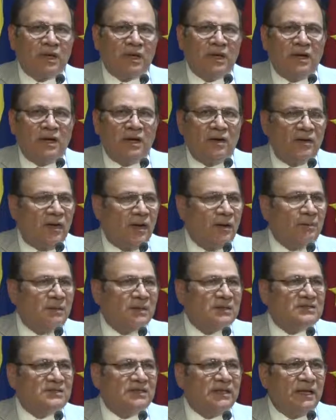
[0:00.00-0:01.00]

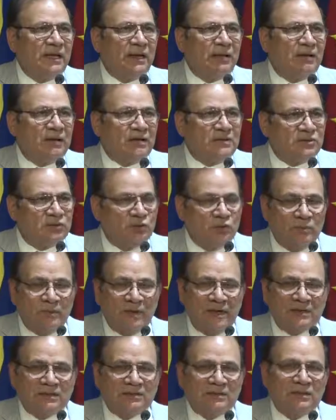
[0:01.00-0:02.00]
amongst the
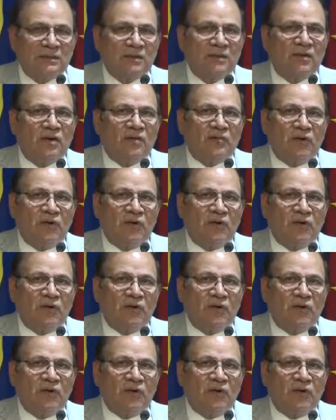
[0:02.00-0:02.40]
consumers